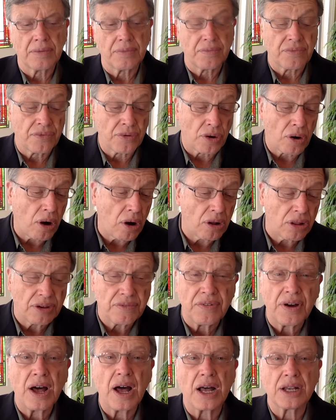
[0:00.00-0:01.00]
for all
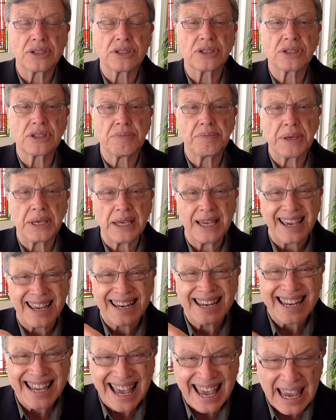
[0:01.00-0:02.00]
of us to be
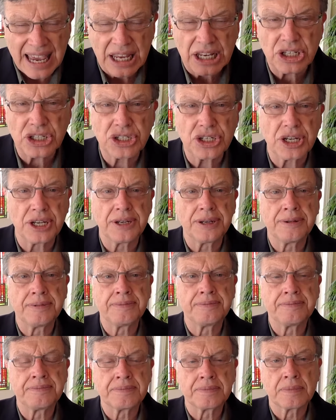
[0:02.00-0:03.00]
engaged,
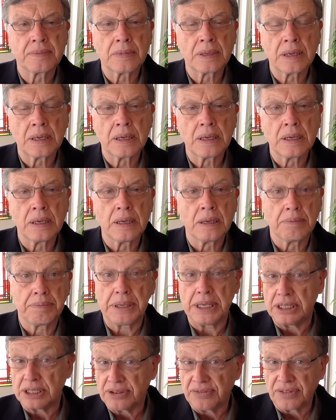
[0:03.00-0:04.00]

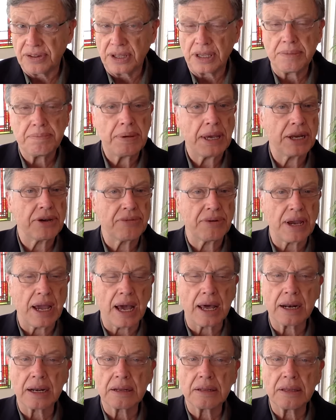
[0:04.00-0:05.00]
peacefully,
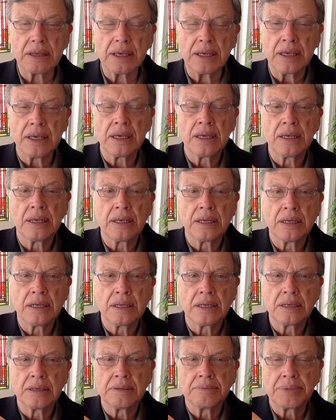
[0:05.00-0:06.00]
patriotically,
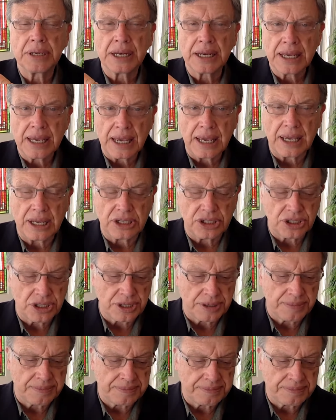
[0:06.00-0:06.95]
but engaged.